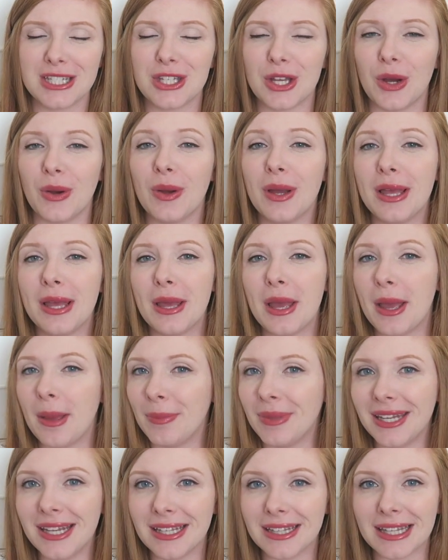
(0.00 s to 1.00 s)
So
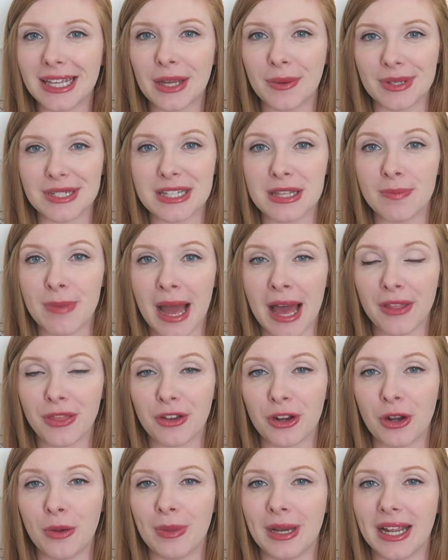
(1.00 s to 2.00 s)
immediately I went to the
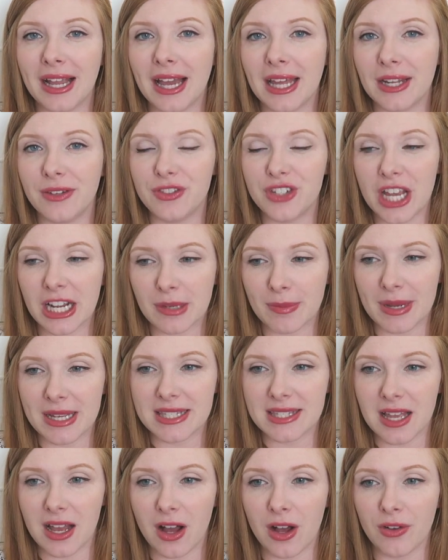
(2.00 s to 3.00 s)
bathroom and I kind of checked
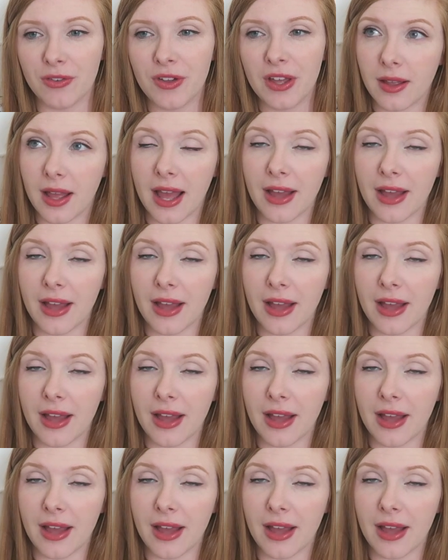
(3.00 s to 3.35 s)
myself.